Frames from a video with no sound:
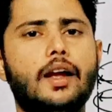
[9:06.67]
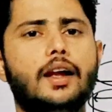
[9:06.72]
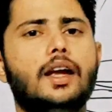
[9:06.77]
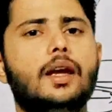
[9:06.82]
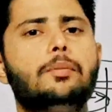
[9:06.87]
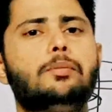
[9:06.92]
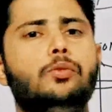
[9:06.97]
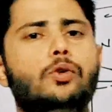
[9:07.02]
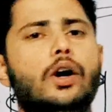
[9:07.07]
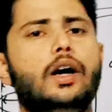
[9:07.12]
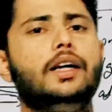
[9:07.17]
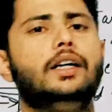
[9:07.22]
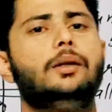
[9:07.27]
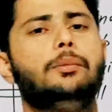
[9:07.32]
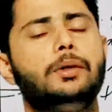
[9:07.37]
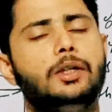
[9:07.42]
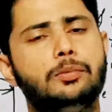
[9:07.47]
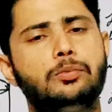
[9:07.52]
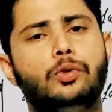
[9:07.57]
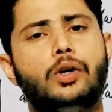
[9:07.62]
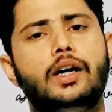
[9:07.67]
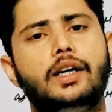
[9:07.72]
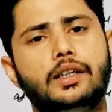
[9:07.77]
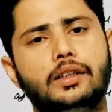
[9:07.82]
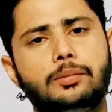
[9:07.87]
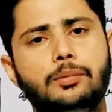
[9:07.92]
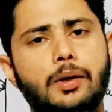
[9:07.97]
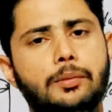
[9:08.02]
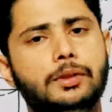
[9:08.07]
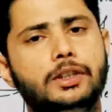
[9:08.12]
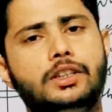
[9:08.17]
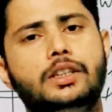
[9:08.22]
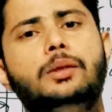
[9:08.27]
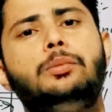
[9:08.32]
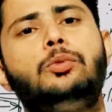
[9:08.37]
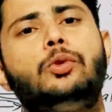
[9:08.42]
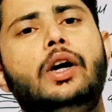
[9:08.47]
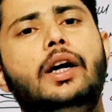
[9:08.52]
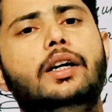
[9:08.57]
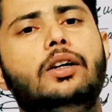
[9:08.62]
A point, B point, maybe C
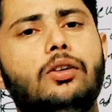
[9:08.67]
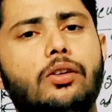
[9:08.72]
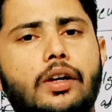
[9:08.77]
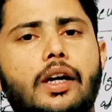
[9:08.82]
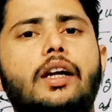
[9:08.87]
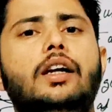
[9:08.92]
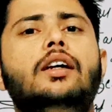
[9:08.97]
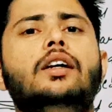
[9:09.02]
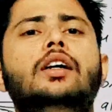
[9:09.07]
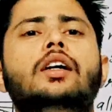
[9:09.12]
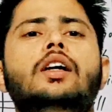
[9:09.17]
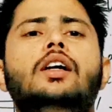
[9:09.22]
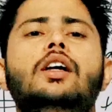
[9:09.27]
point, okay?